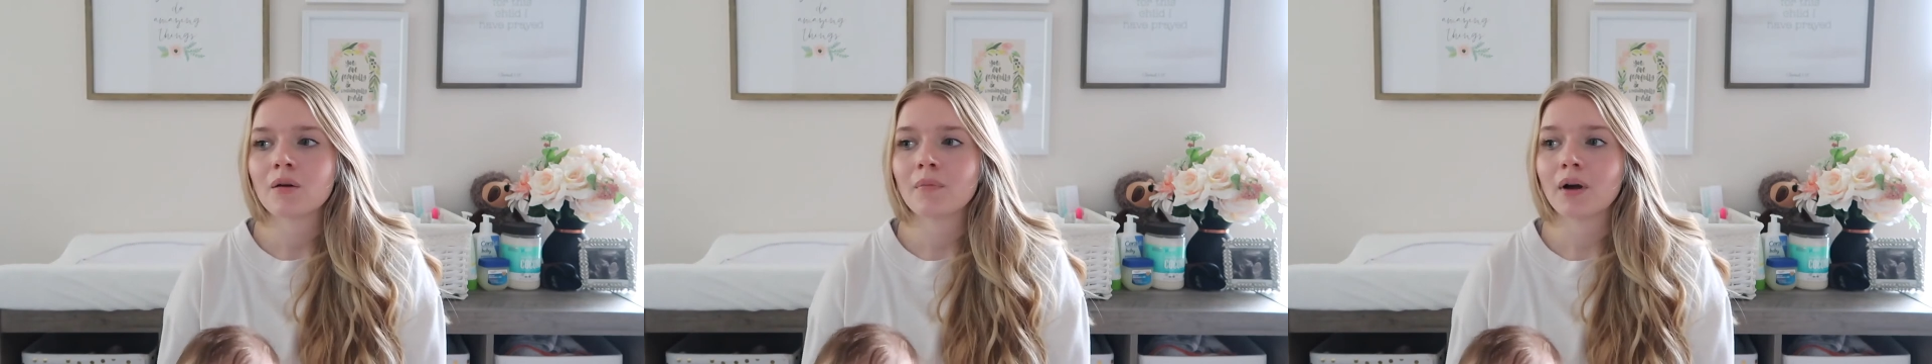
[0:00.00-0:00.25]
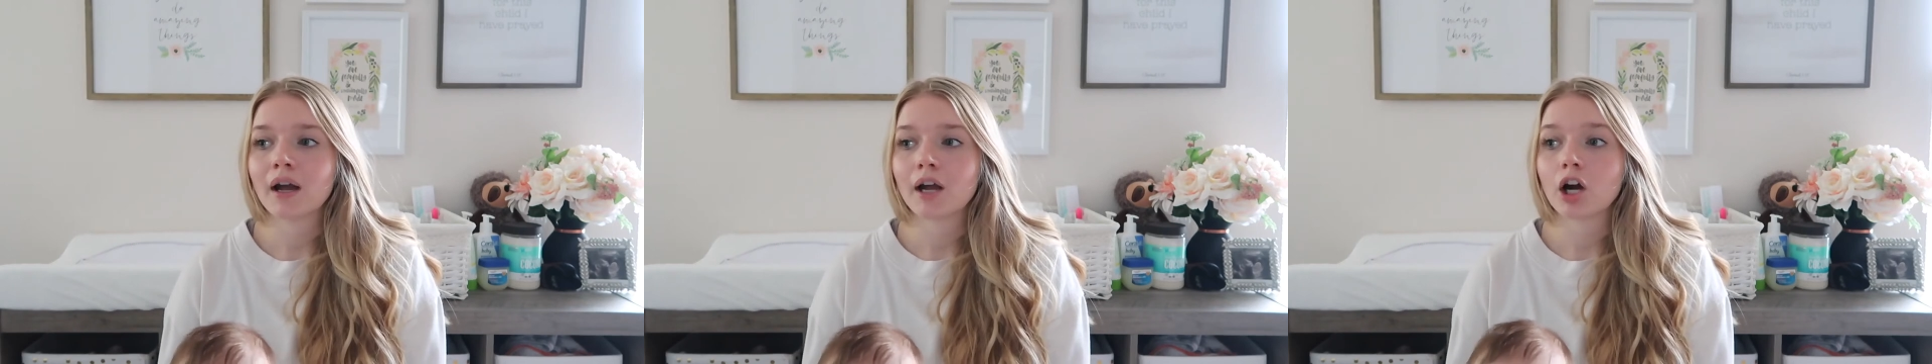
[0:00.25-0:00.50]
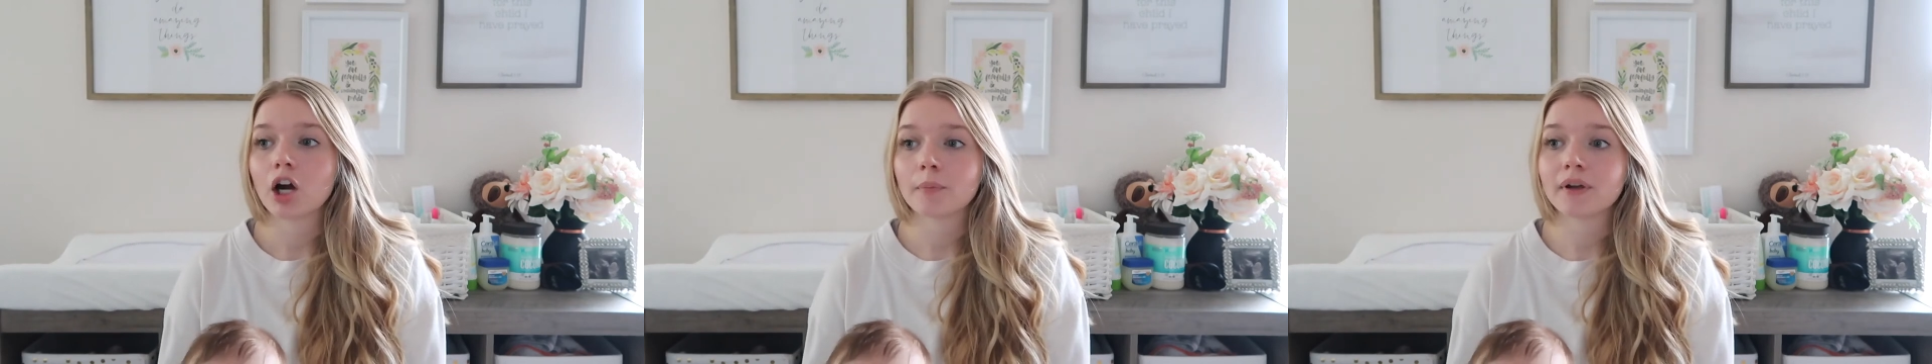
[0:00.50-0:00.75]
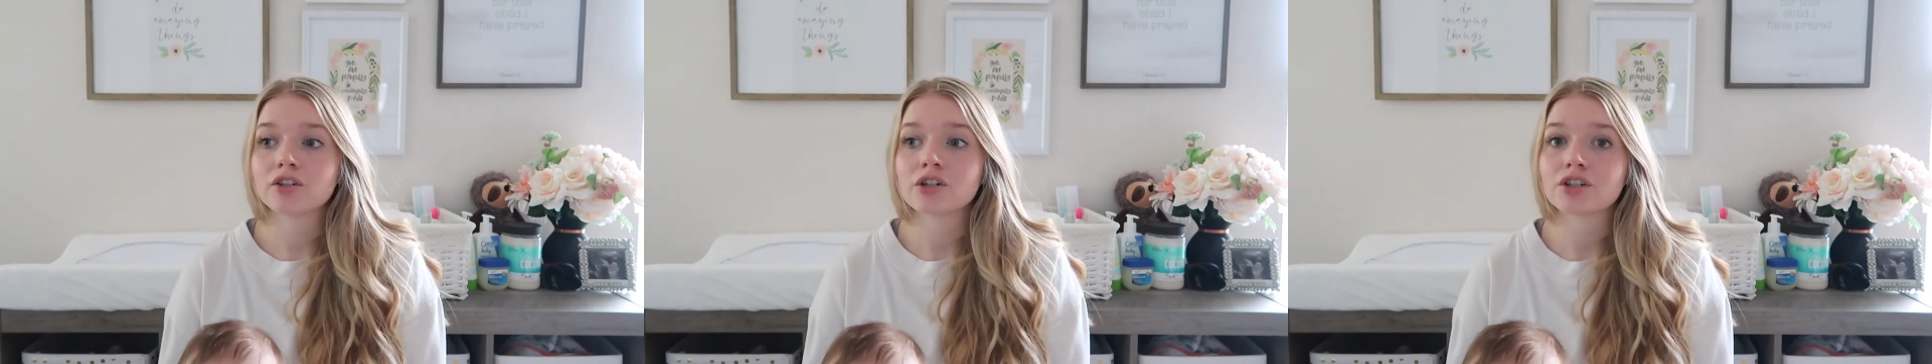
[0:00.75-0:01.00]
my our
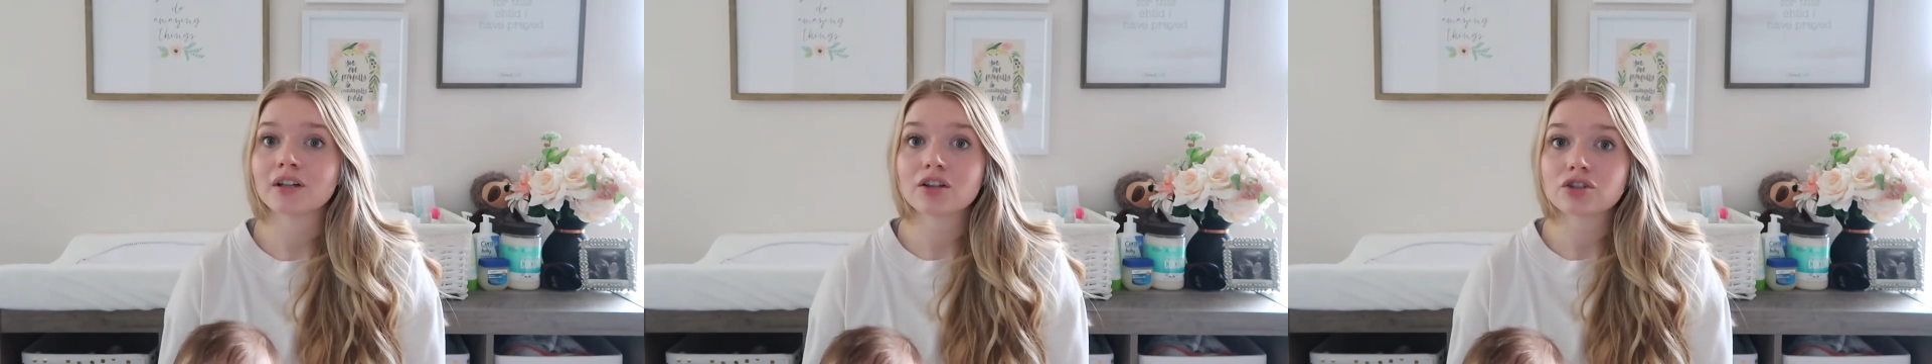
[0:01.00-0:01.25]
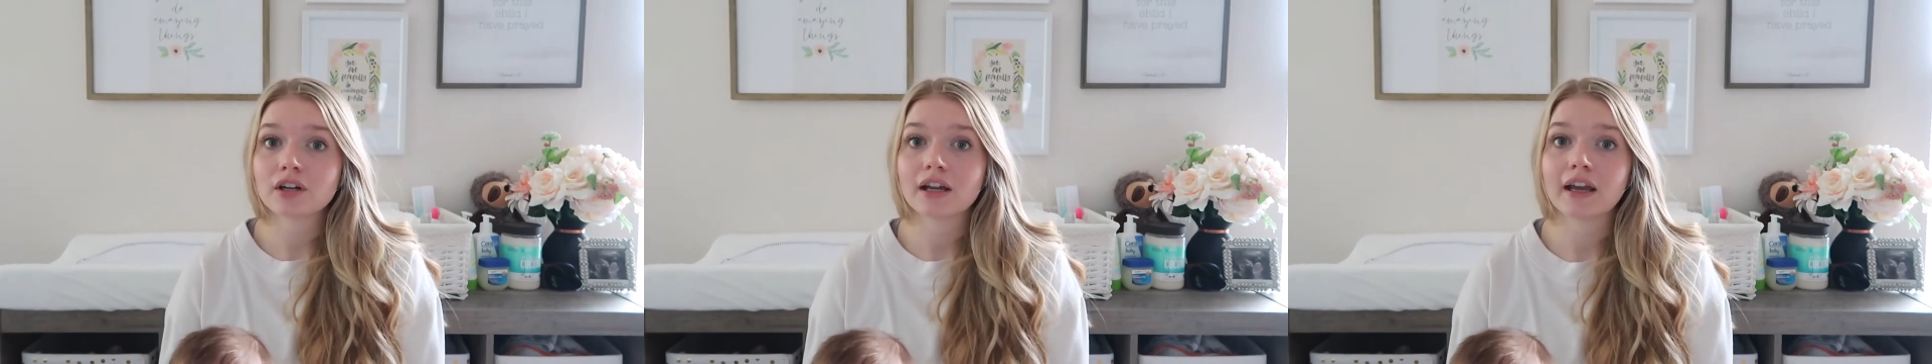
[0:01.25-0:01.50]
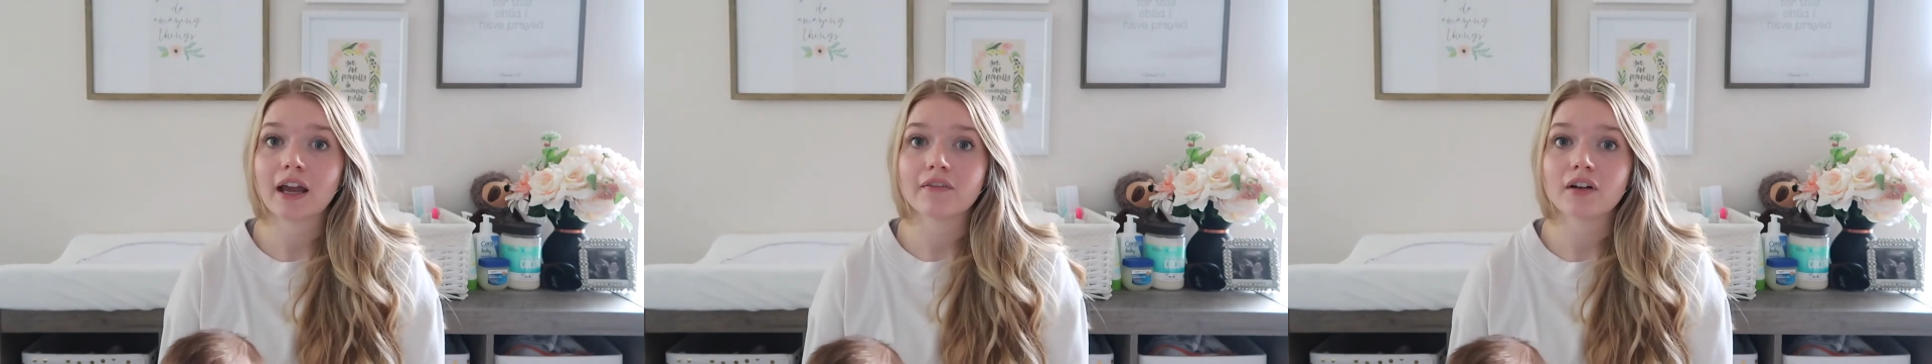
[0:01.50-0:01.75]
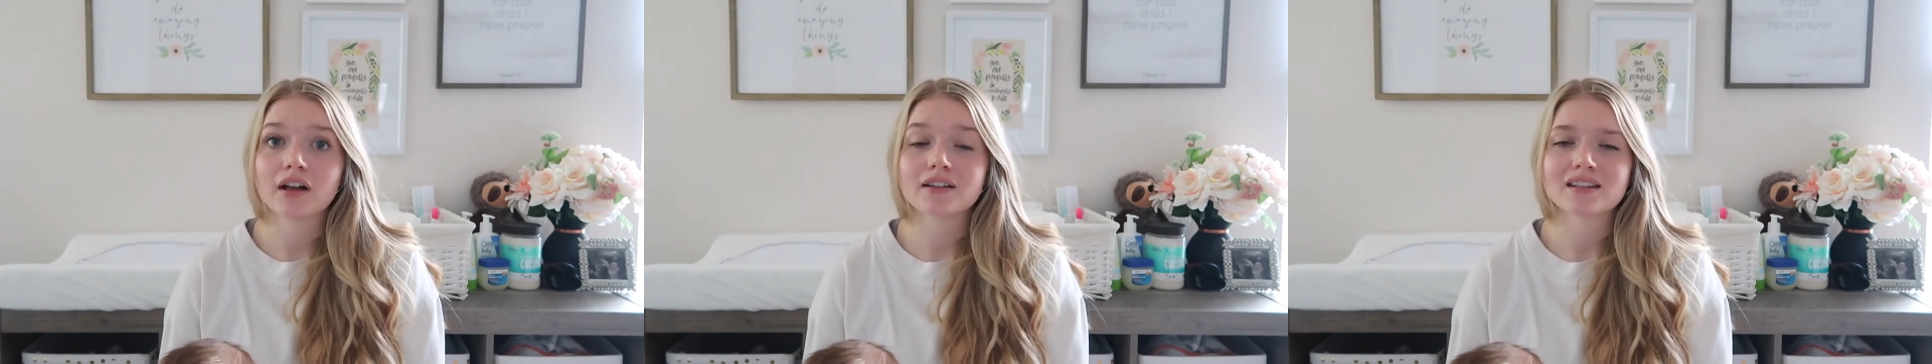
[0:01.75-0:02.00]
pediatrician yesterday
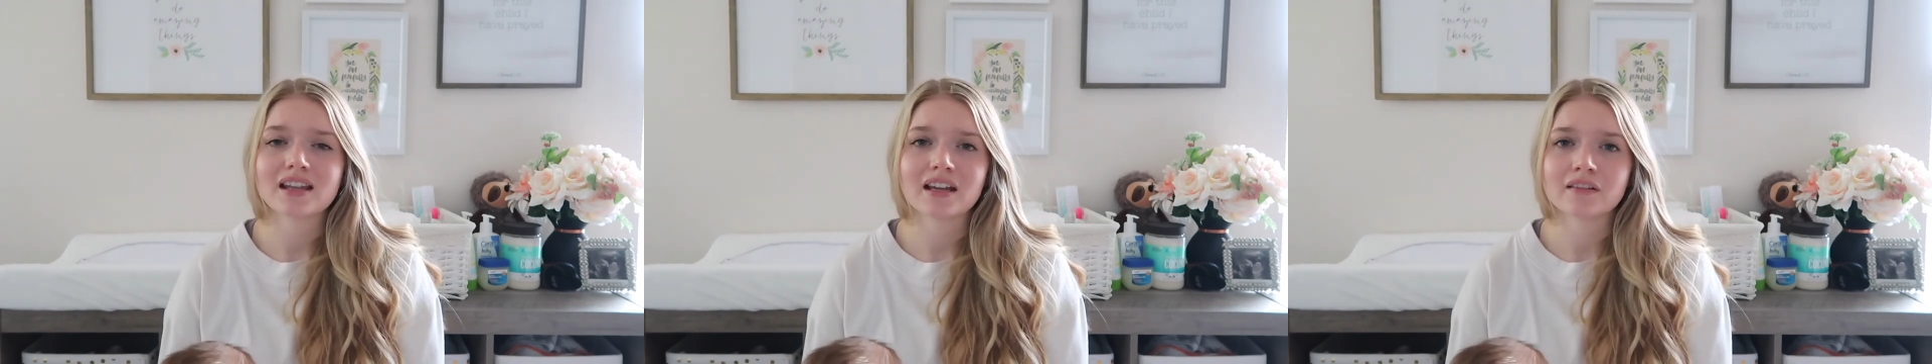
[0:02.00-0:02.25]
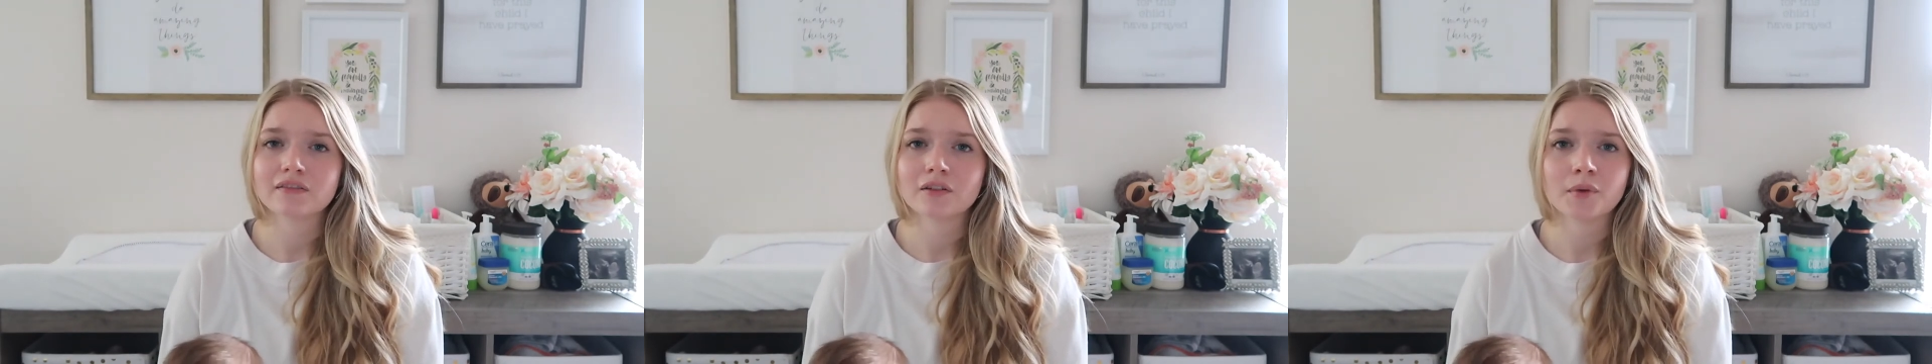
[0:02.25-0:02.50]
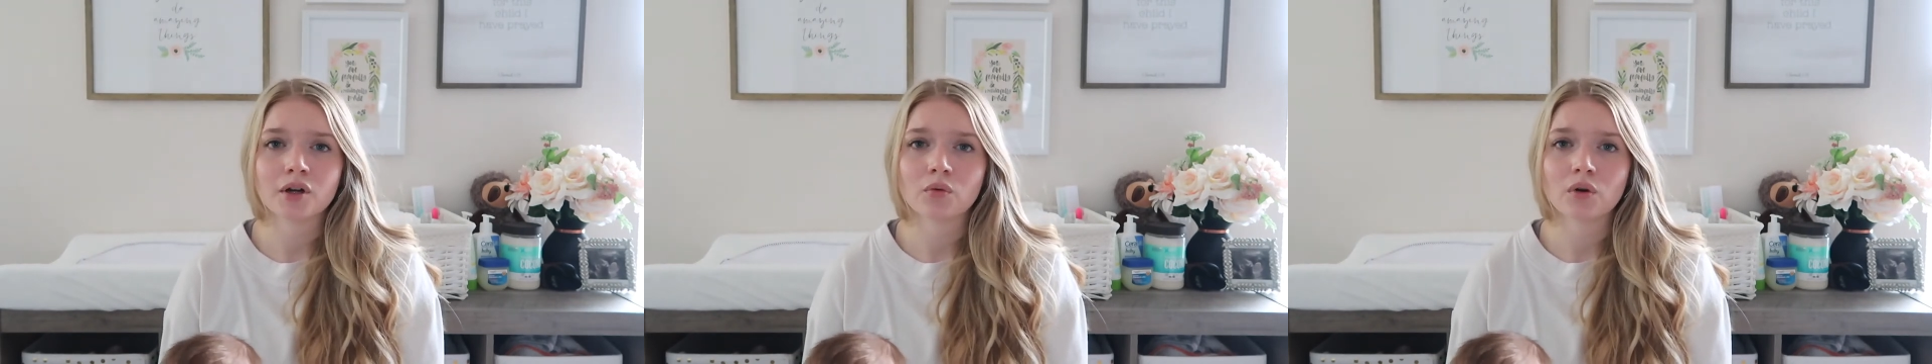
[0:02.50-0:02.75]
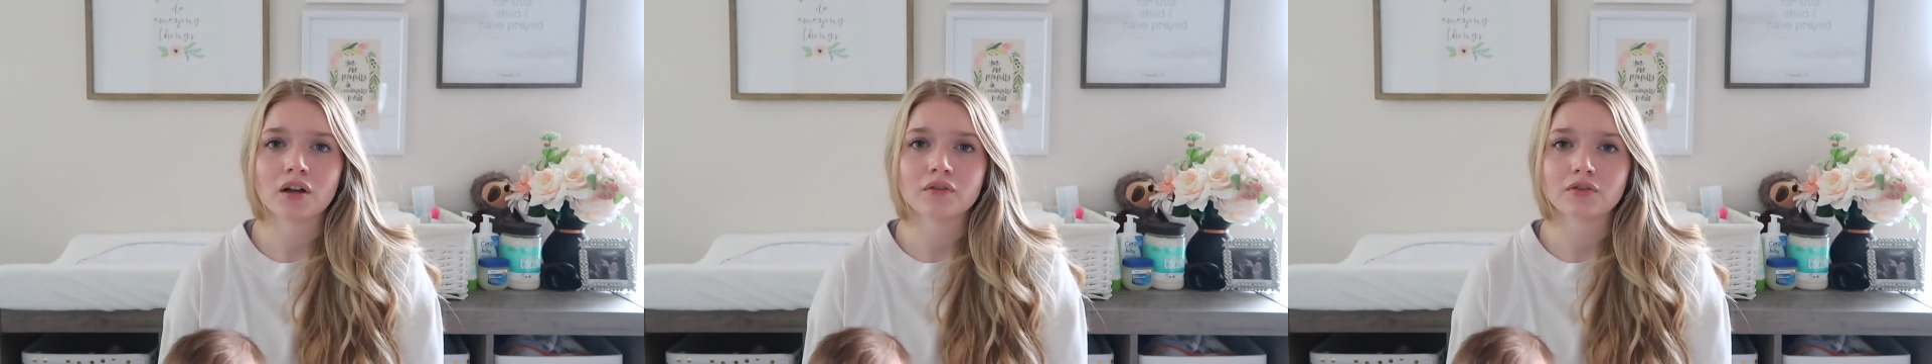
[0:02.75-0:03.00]
gave us the
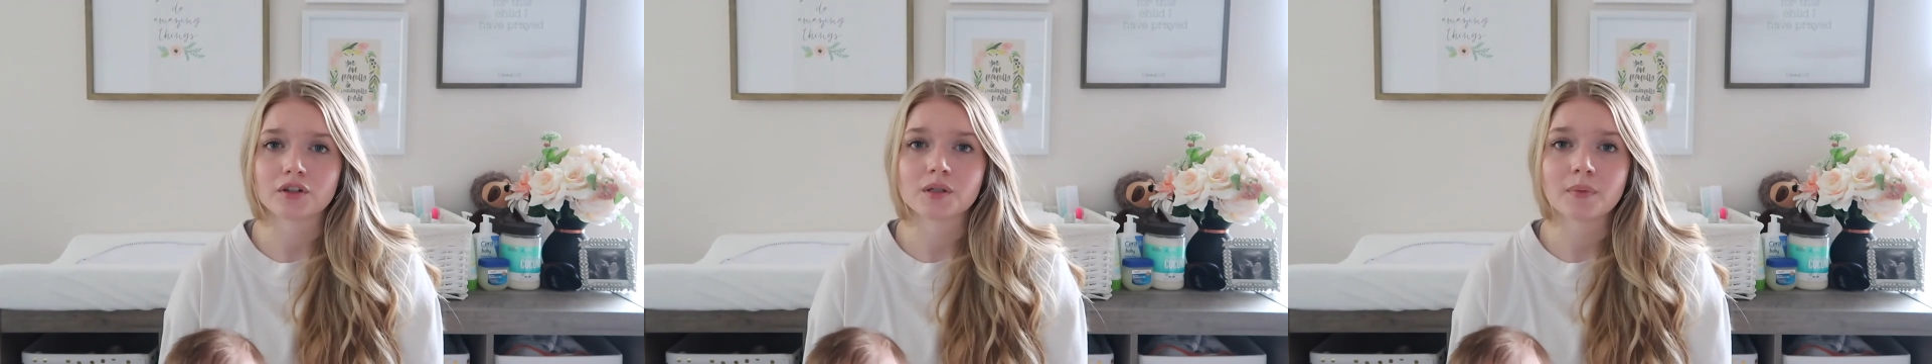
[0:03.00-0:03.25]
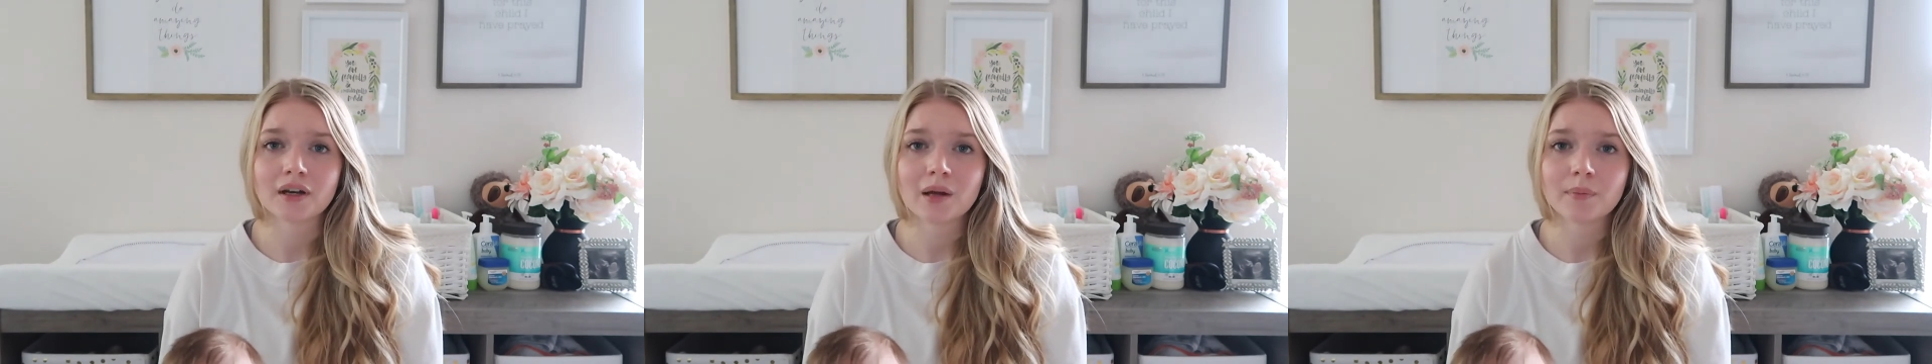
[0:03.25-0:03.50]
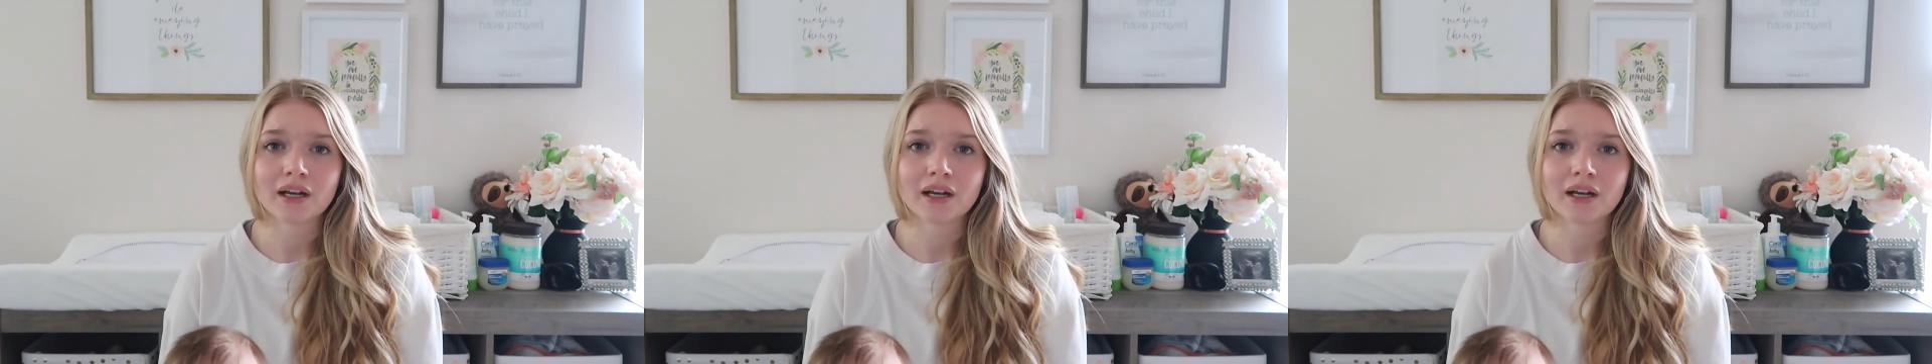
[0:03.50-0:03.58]
Enfamil one for spit up